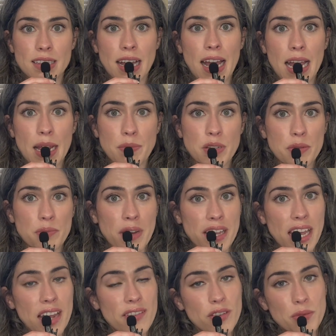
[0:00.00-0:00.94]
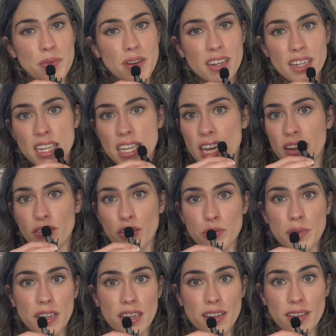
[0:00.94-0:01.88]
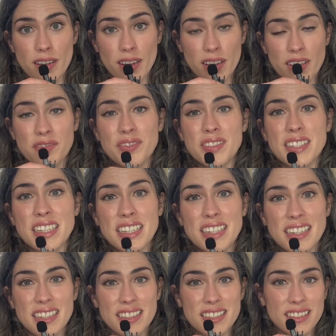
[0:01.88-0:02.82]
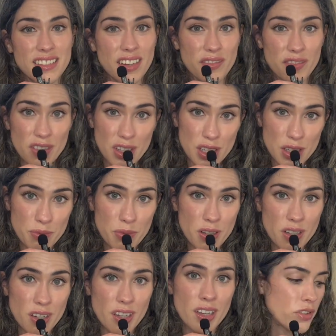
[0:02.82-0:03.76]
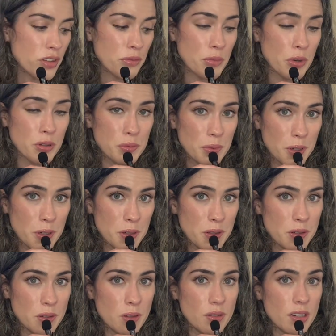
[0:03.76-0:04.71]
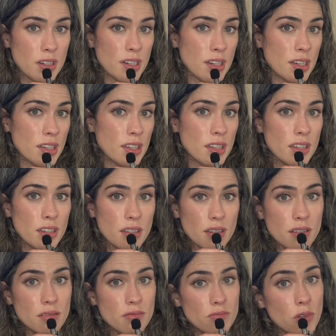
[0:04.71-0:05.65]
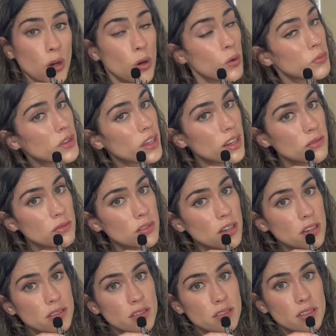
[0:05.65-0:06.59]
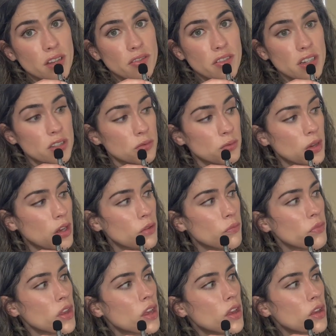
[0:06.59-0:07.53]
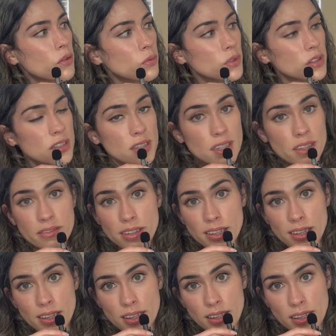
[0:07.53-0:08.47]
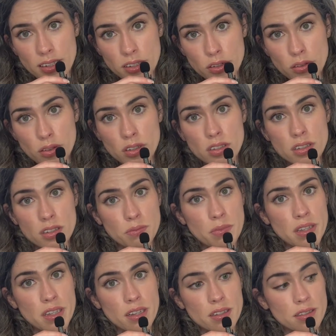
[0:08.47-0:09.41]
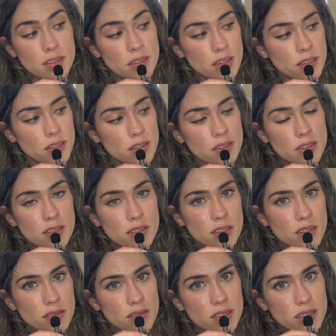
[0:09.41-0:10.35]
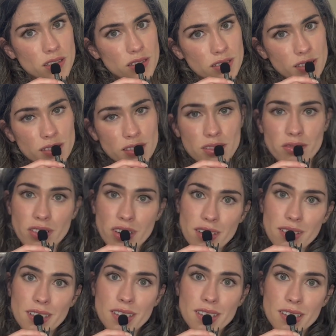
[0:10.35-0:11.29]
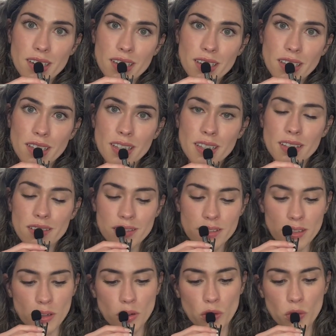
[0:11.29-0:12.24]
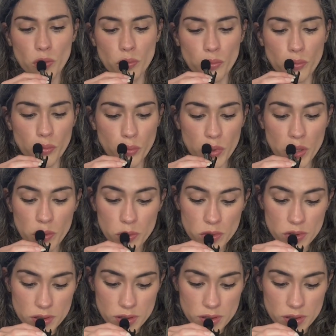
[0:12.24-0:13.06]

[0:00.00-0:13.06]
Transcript: hyped by everybody. Everybody that I've seen has loved this book for the most part, so I hope that I will also love it as well. We'll see if I can get to it, just because it is, it's fairly chunky, so we will